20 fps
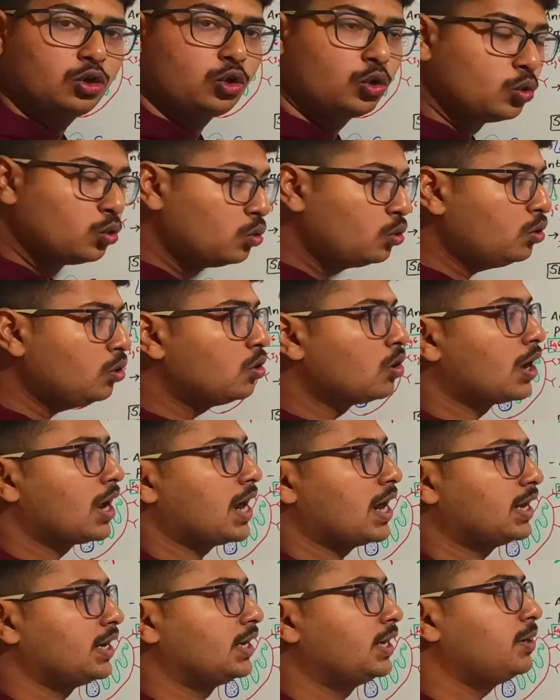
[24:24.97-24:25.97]
two
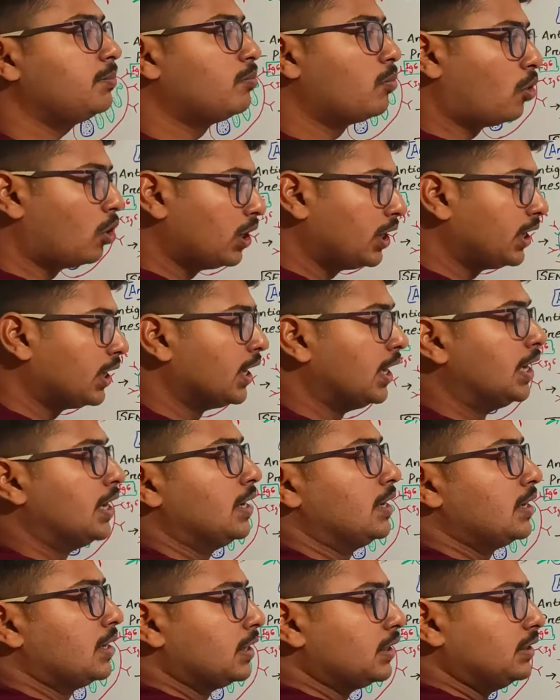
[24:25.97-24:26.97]
antibody.
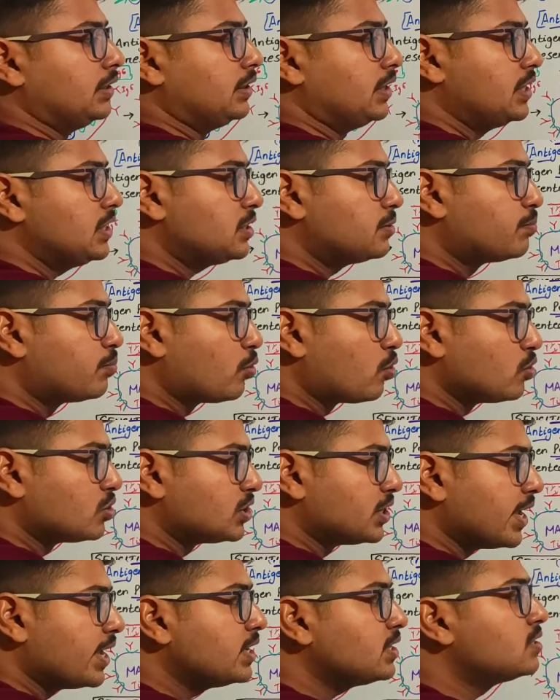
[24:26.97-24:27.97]
This
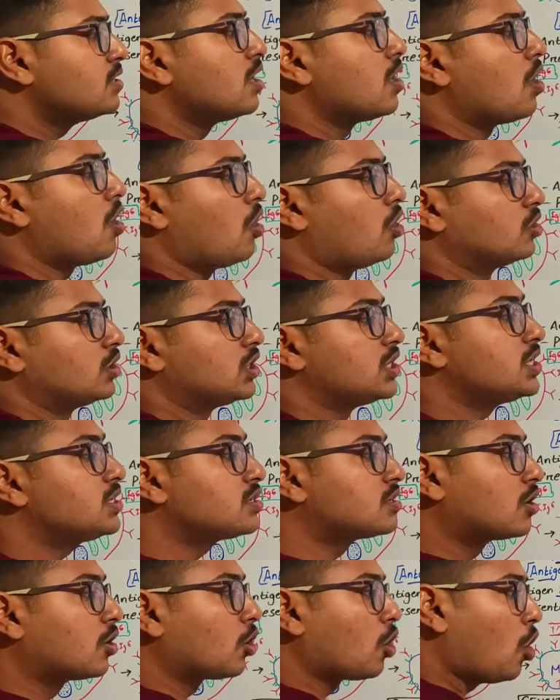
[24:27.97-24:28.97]
process or
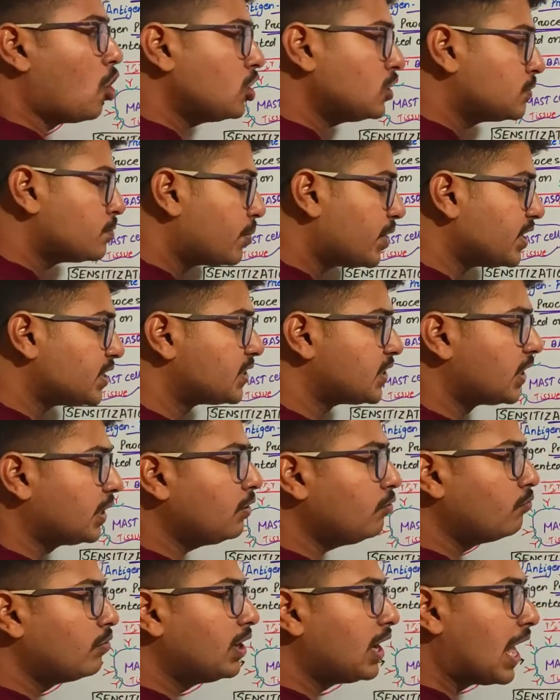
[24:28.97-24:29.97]
this cross
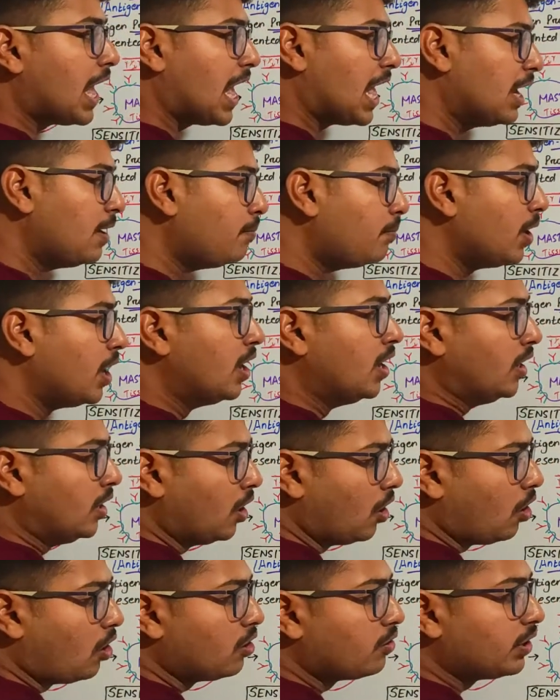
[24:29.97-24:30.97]
bridging will help,
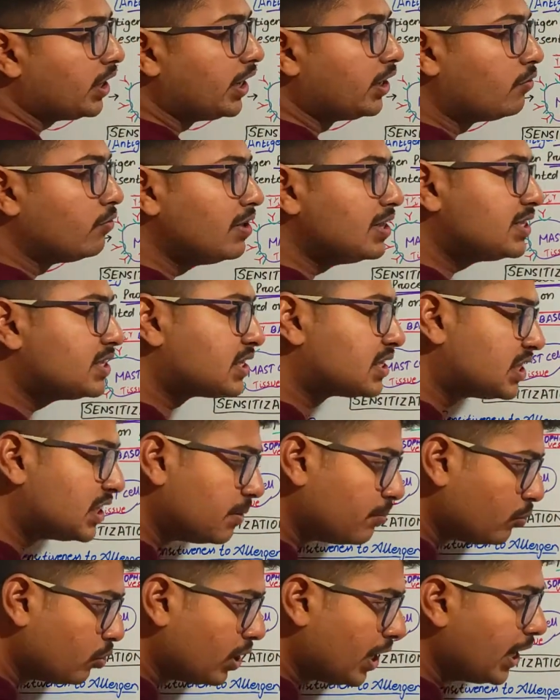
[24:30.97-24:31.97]
or it will
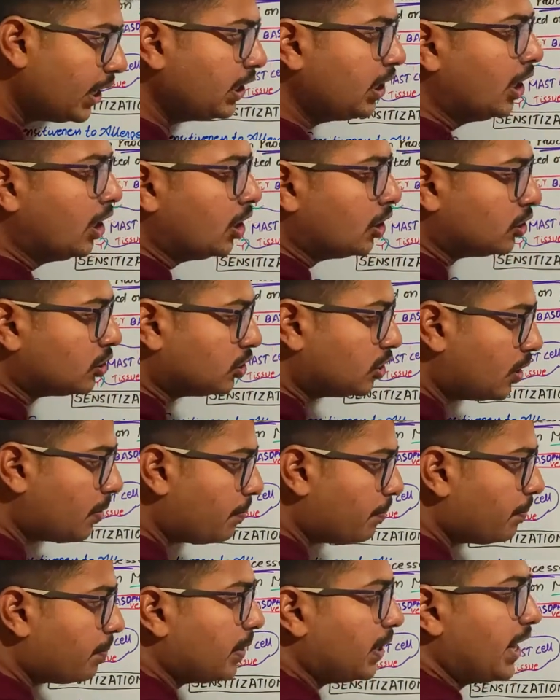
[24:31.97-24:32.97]
stimulate
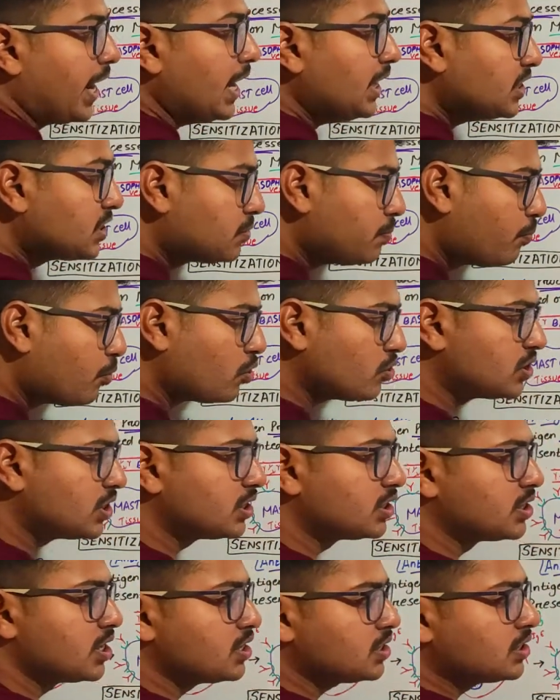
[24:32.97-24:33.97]
the next
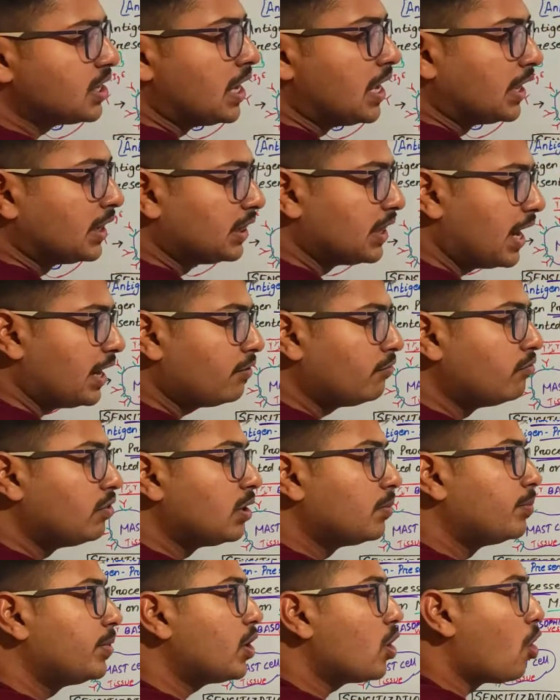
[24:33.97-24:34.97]
processes that
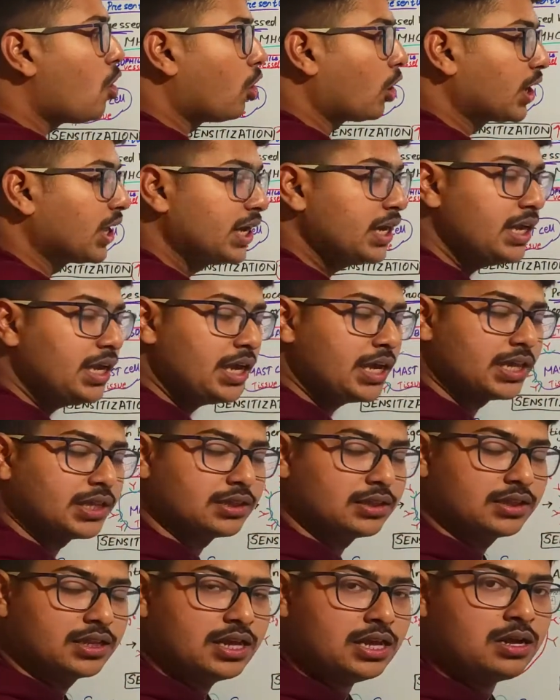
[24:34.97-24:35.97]
will be occurring
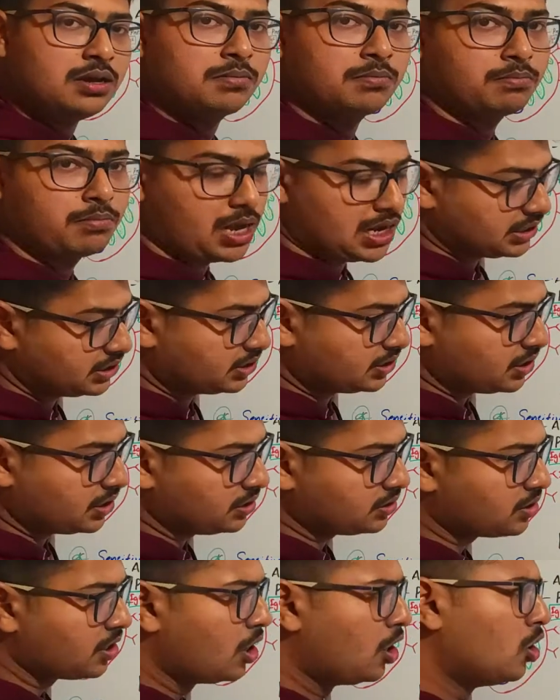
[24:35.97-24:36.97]
in the mast
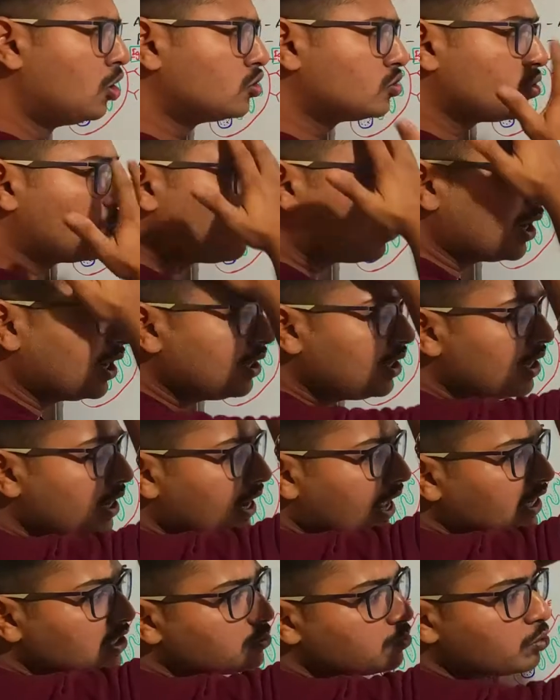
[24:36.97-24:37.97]
cells. So what are the
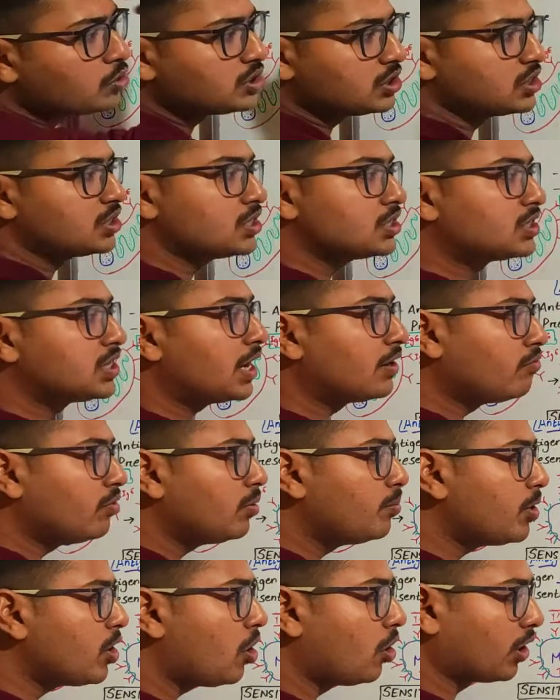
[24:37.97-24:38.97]
next processes that
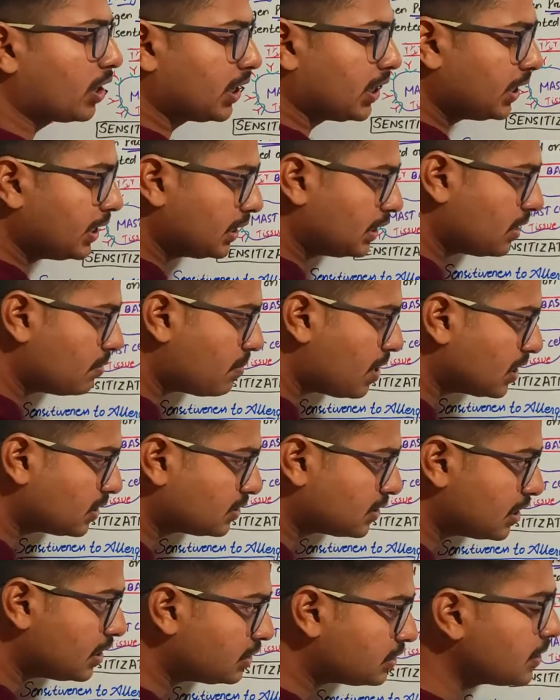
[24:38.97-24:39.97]
will be occurring in the
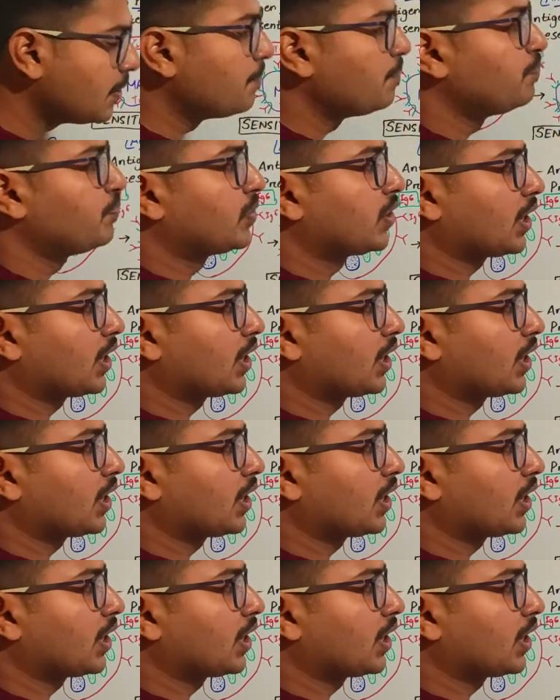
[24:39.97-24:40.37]
mast cells?